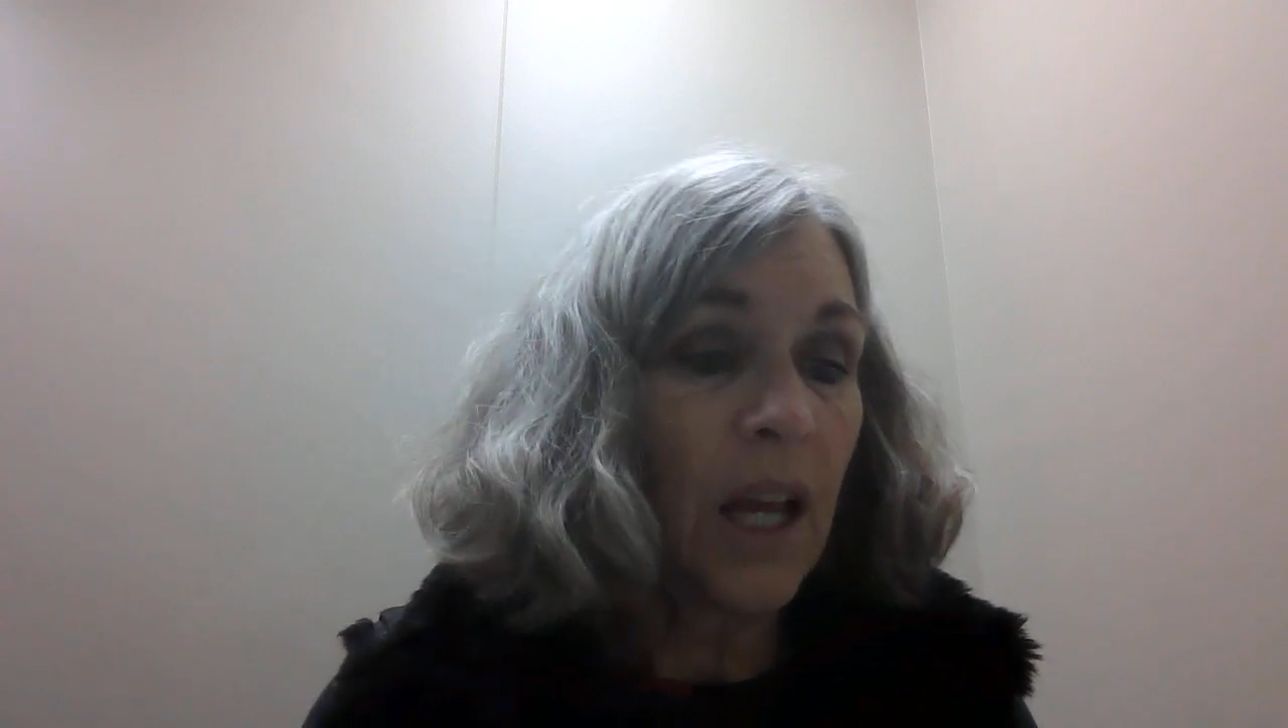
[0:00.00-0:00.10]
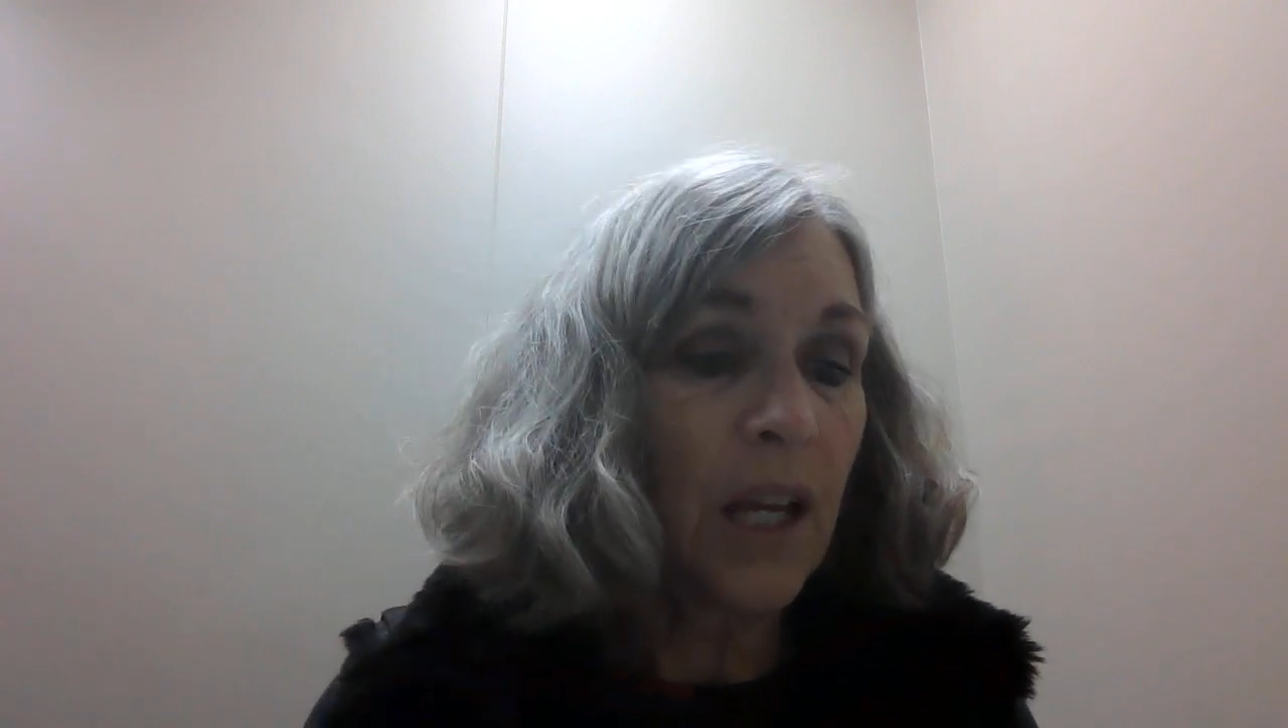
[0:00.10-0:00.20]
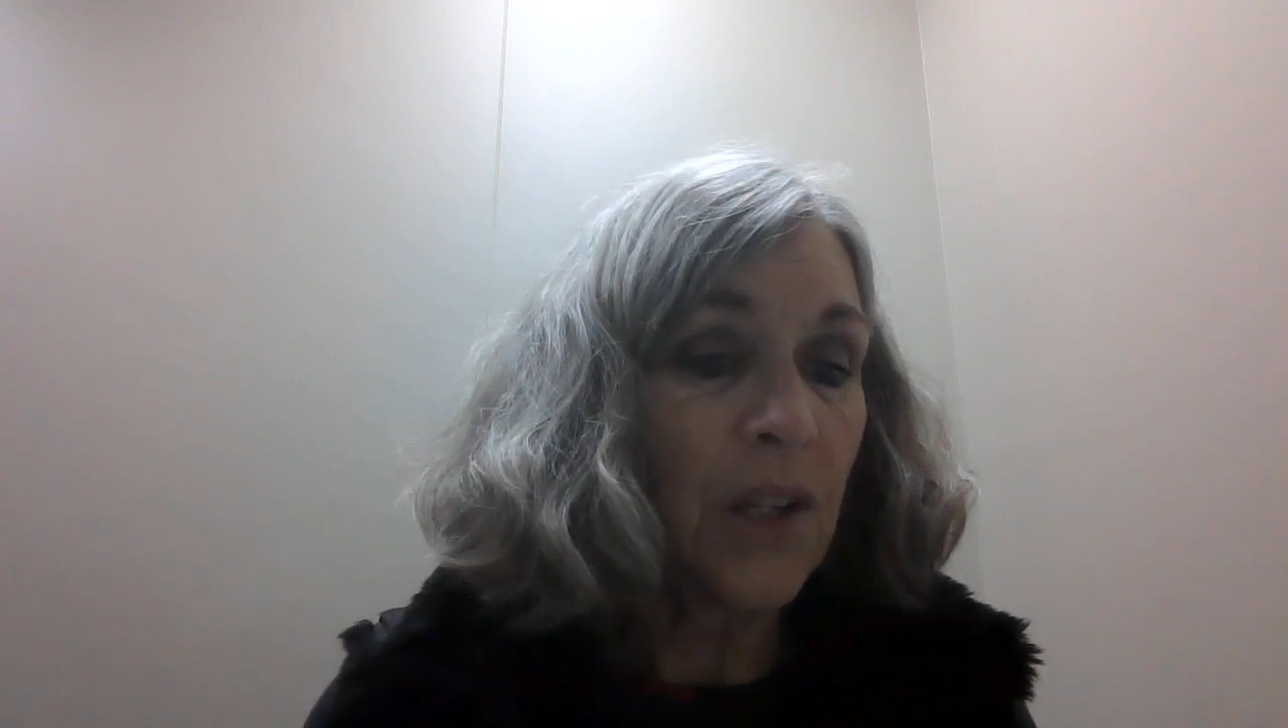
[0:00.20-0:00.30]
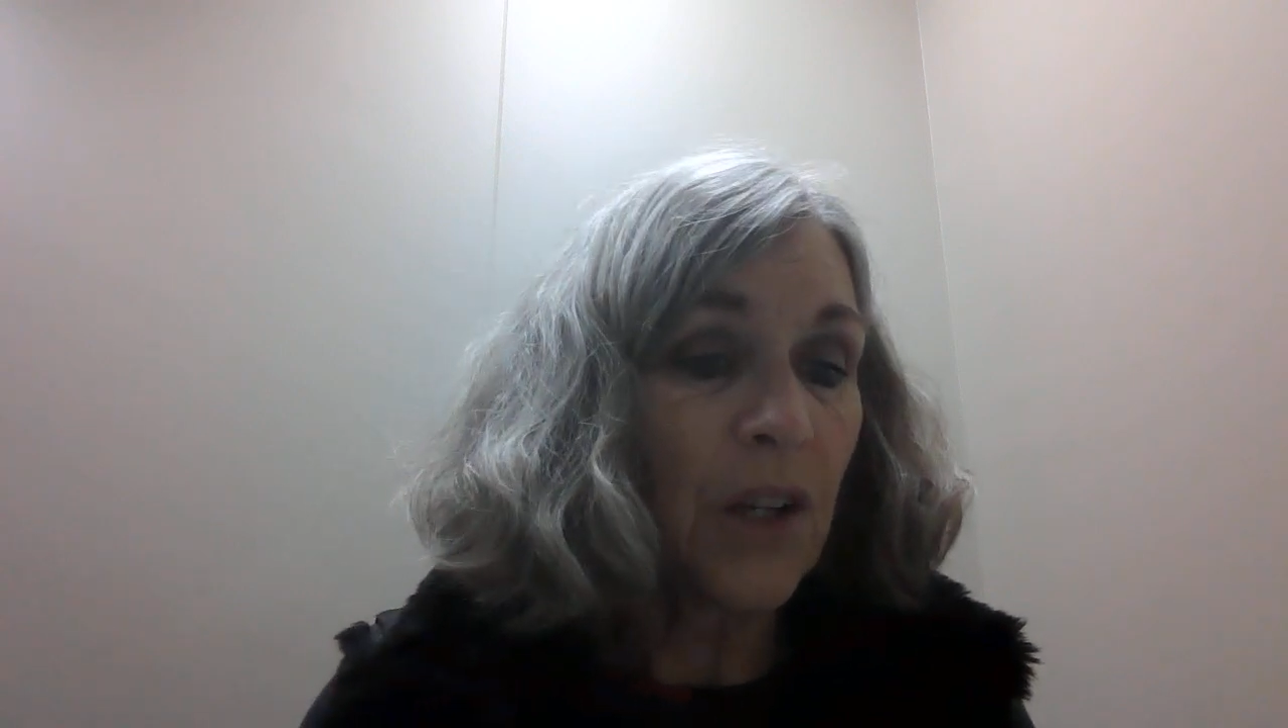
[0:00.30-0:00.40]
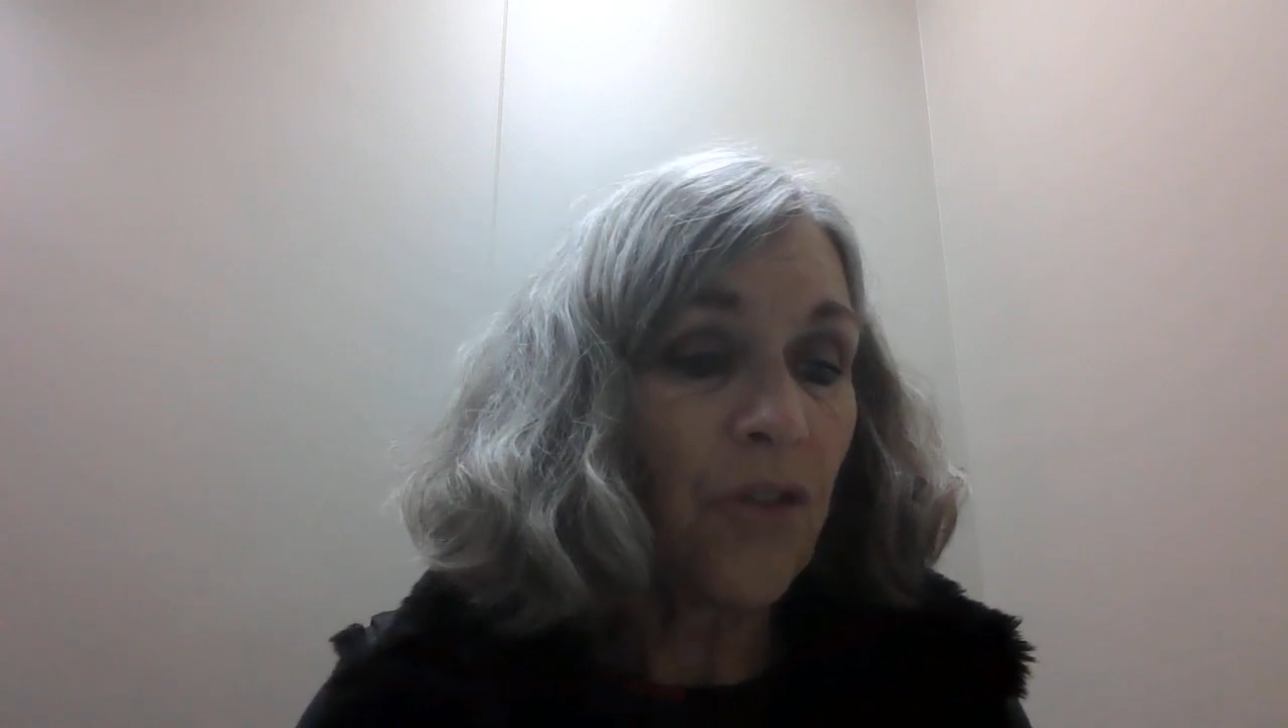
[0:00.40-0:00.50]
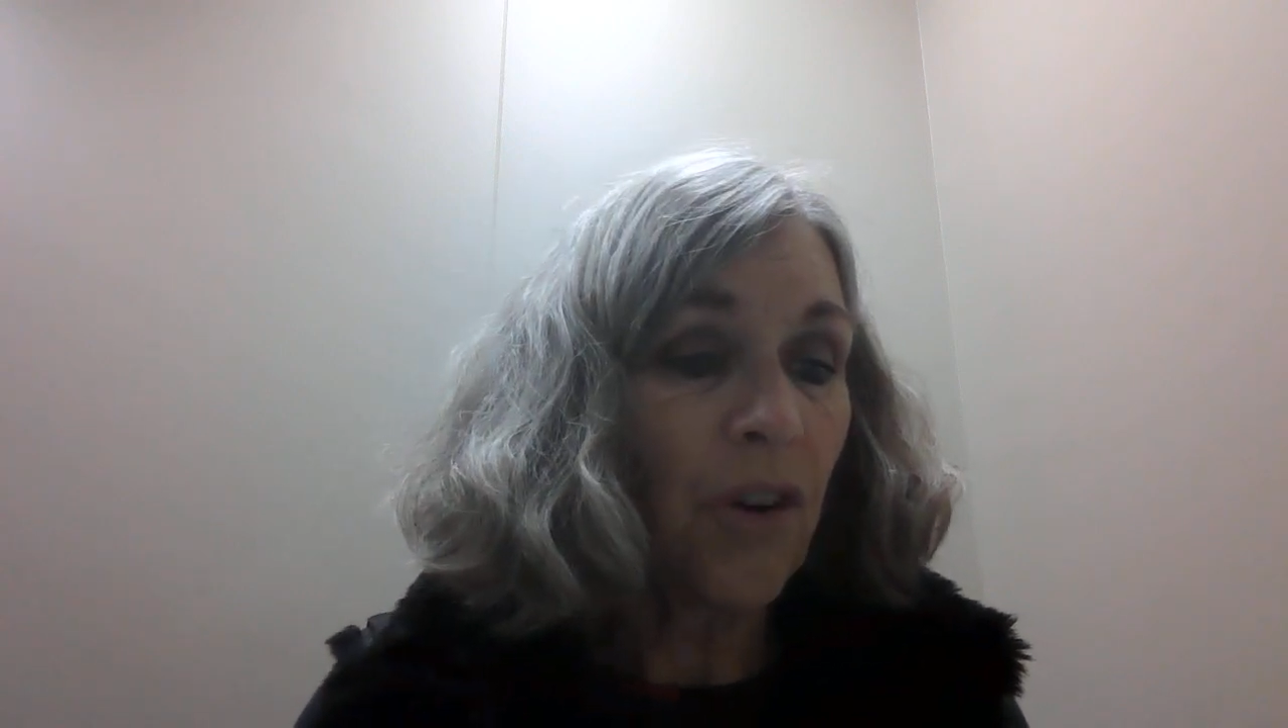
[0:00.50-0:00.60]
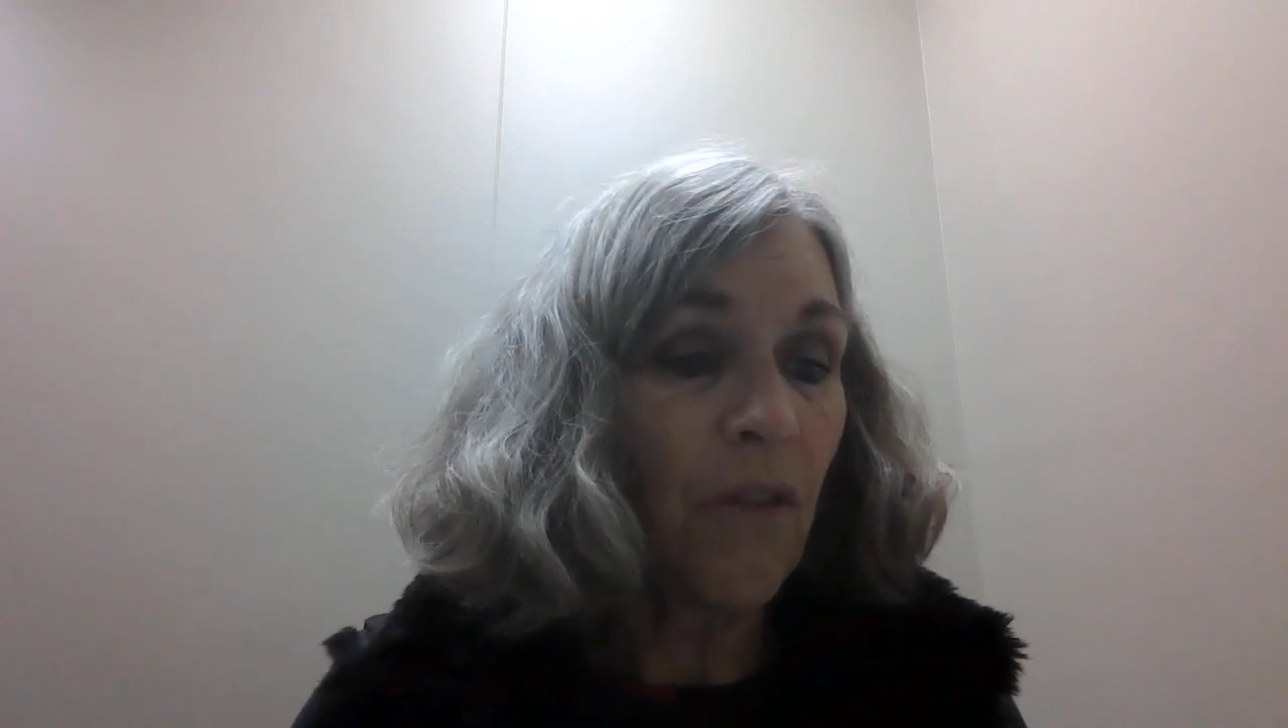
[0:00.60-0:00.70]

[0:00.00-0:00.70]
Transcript: "He's under